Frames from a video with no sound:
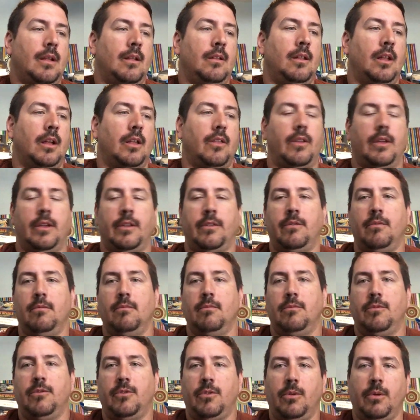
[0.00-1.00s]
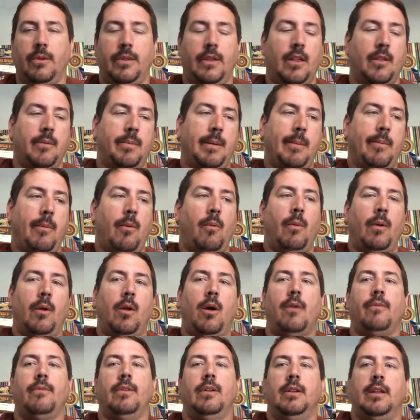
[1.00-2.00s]
Luckily, 2 of the other people went
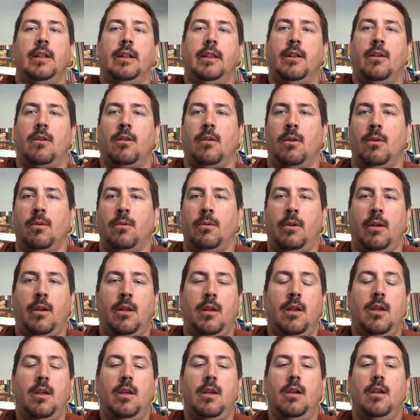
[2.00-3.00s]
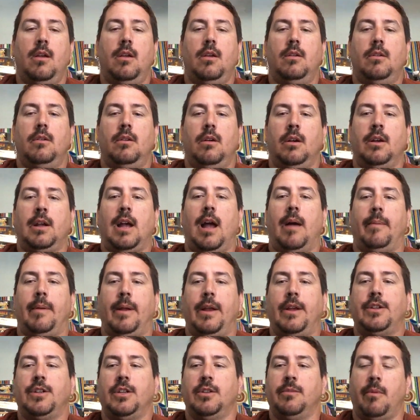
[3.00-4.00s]
off and did their own
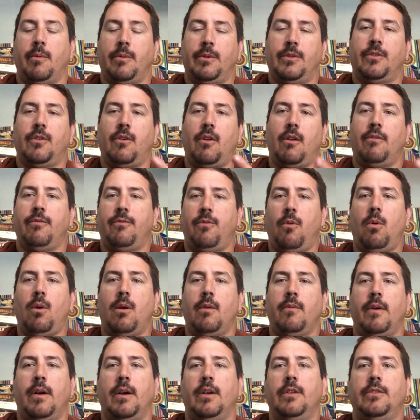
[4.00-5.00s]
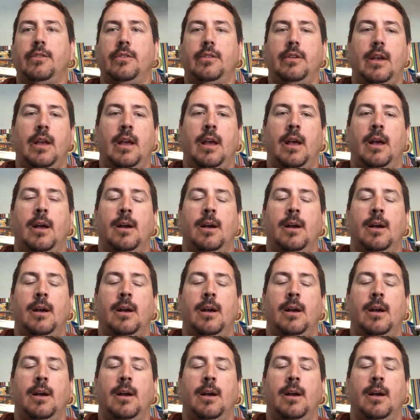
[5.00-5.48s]
accommodations, but we still had 4 of us